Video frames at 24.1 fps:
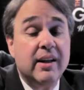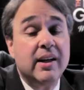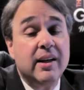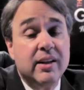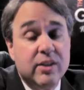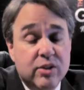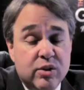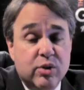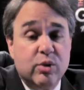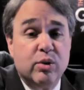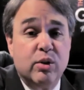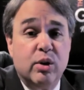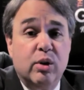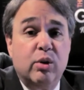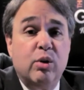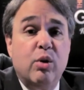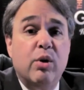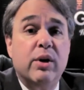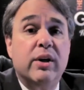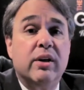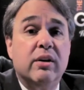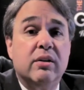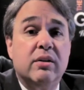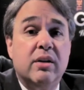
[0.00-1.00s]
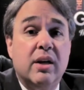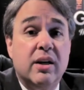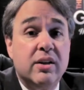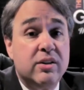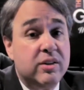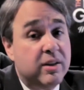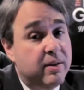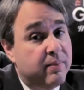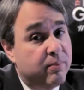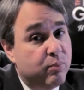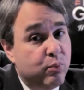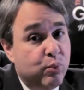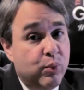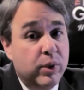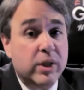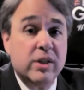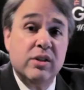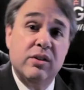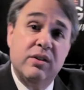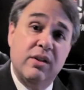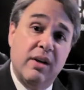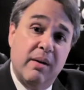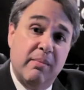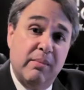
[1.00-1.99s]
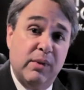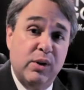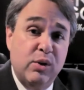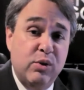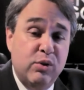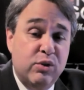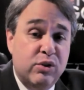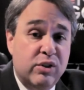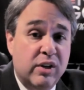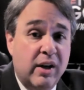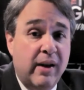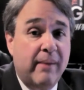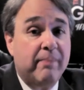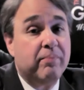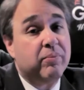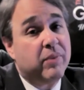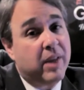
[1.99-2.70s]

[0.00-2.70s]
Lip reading: So the lawyer does it, win some, lose some,